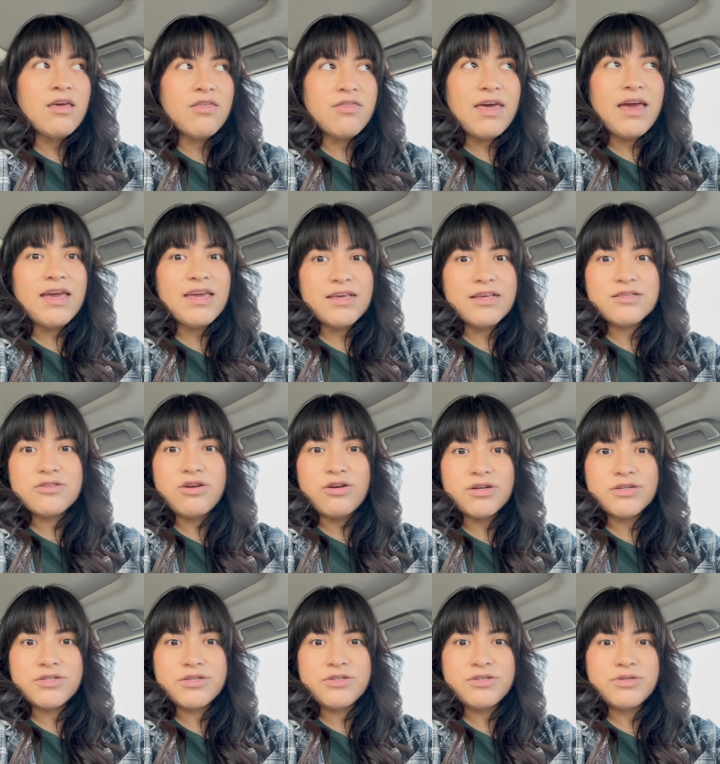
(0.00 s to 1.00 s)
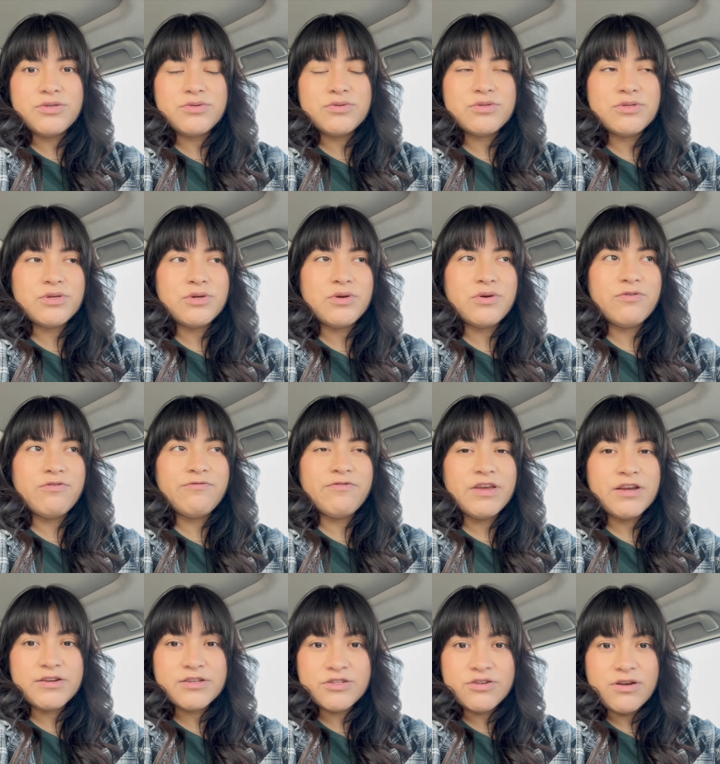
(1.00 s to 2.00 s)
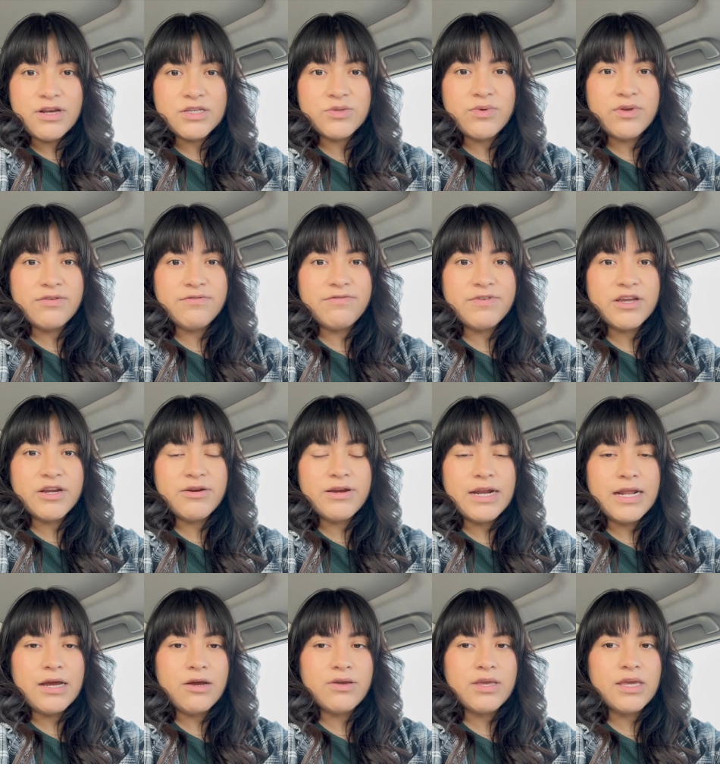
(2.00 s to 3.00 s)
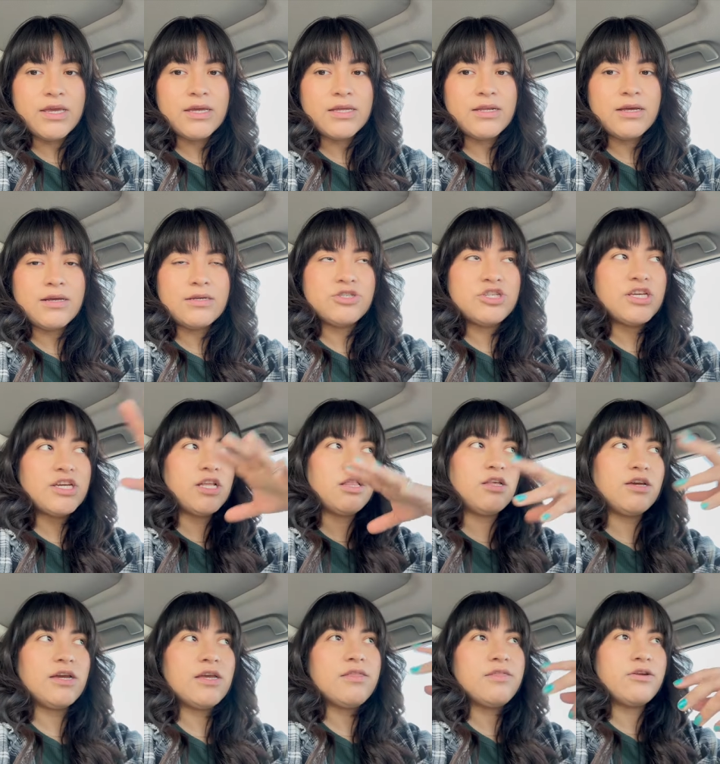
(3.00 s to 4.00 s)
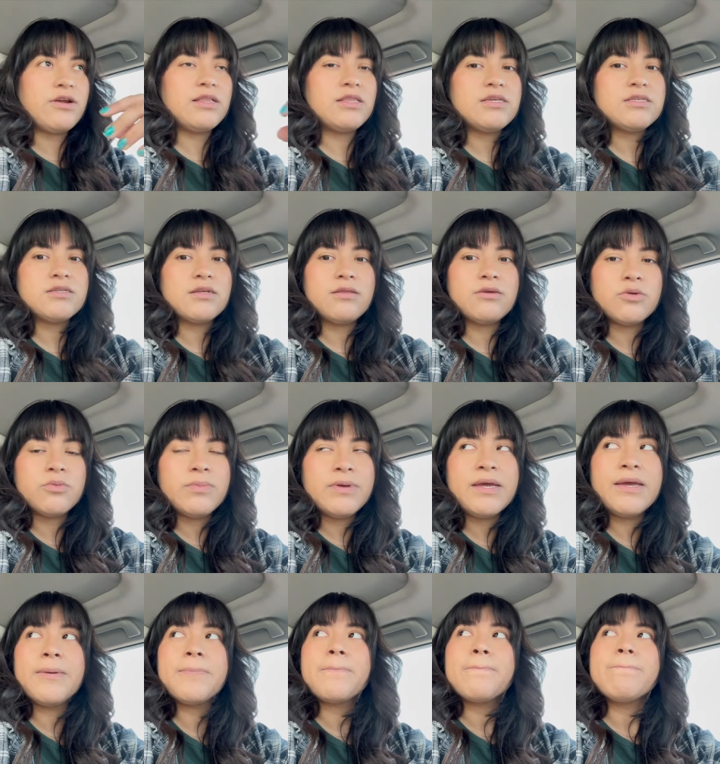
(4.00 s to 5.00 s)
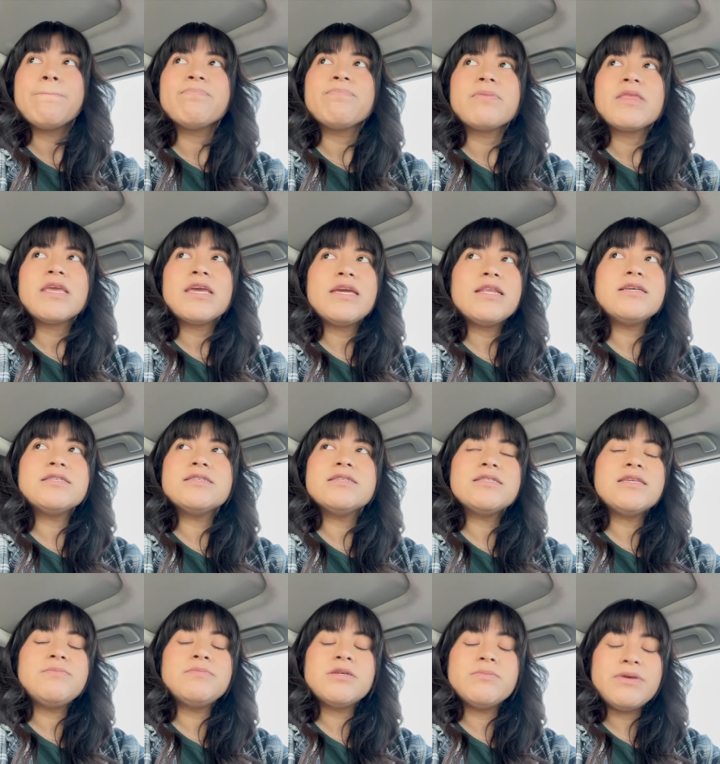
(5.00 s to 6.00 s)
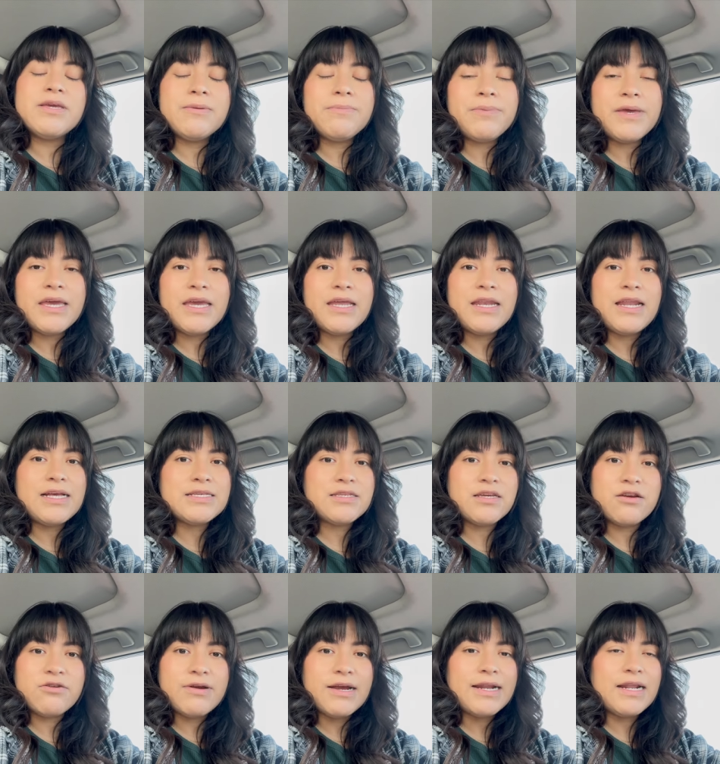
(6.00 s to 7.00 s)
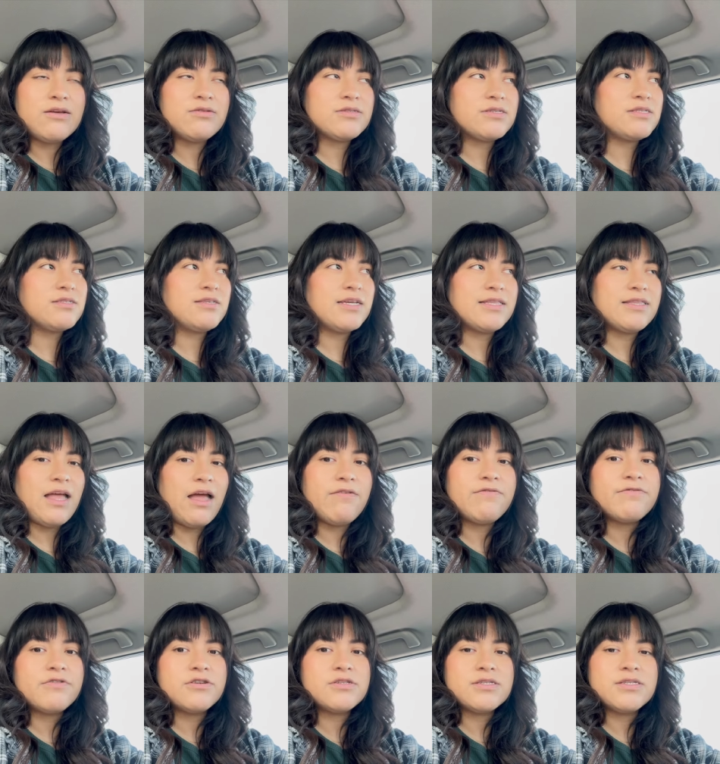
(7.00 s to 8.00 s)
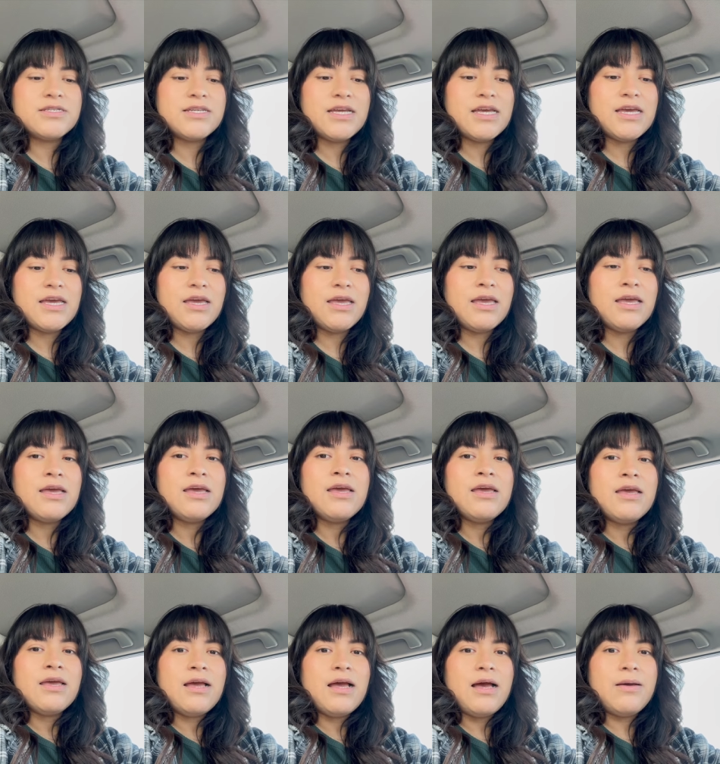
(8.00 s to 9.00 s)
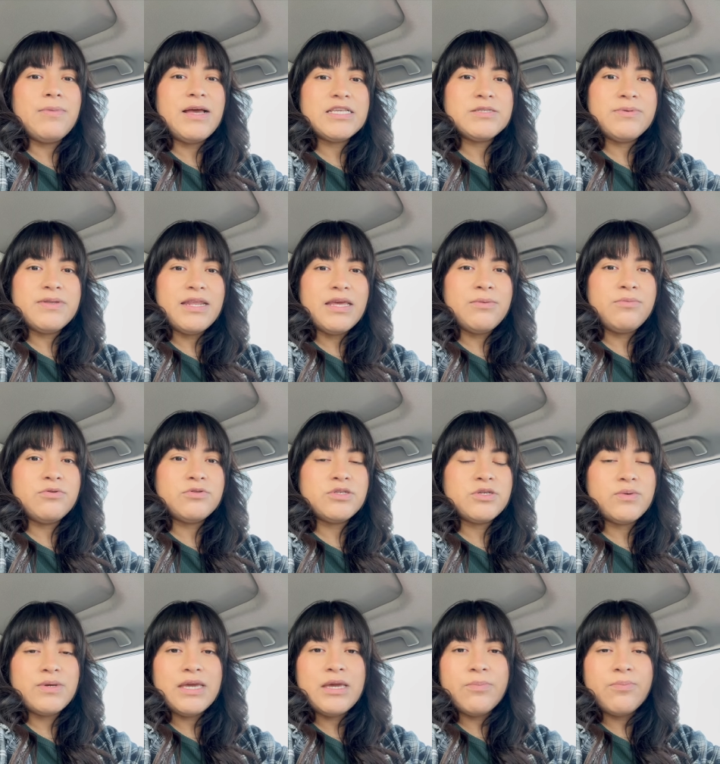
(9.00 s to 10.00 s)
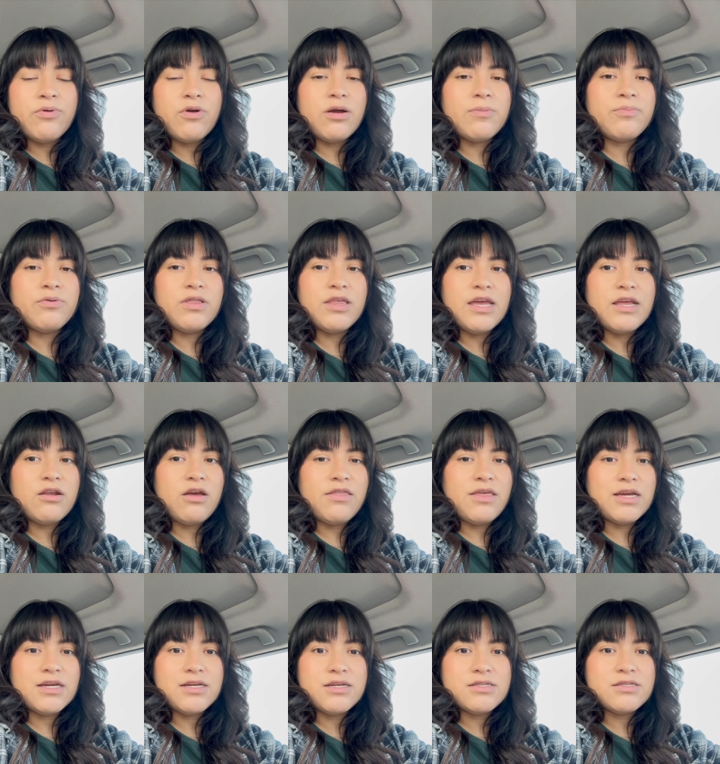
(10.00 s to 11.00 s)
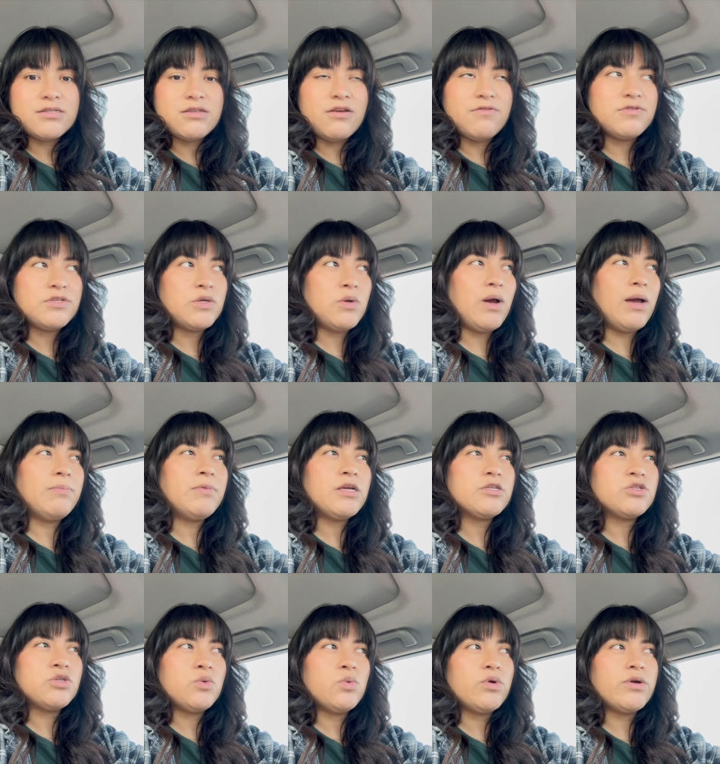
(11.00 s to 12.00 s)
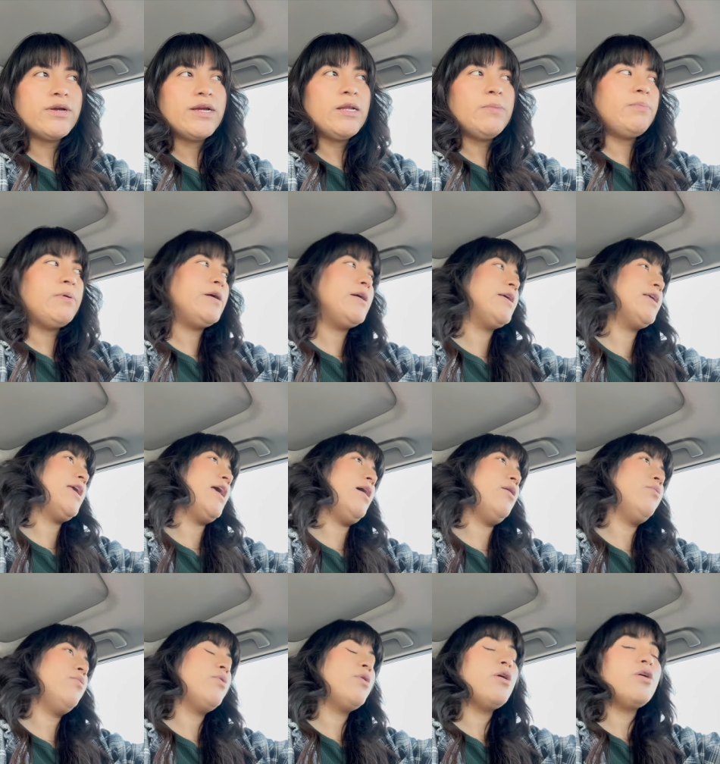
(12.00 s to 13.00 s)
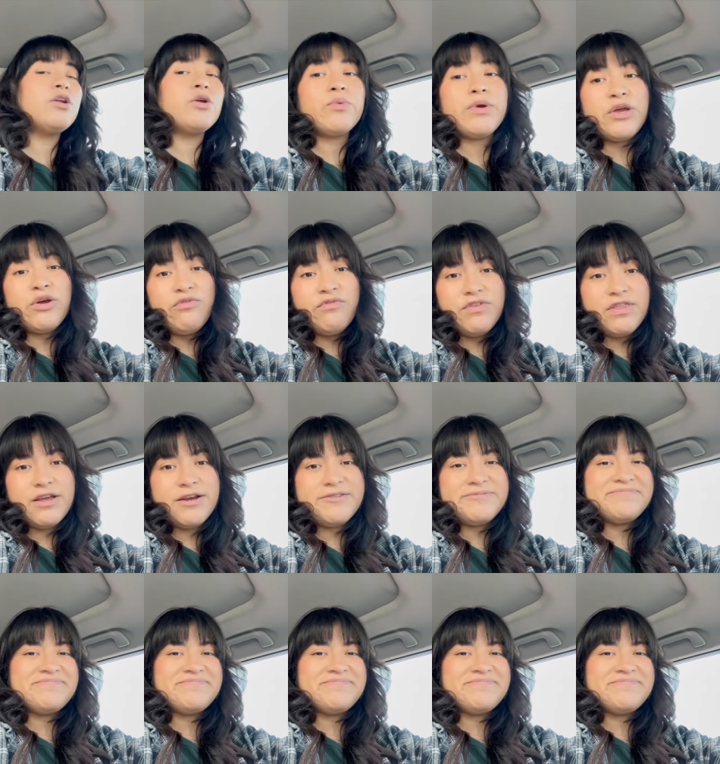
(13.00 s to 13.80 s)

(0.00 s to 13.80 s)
that is hard to do. So fingers crossed we can figure it out. He could, she could look in there at least a little bit. He doesn't seem to be in pain, hasn't cried out since like that first day, um, has been able to eat properly and all that good stuff. So I'm not too worried, but yeah, we're on our way over there.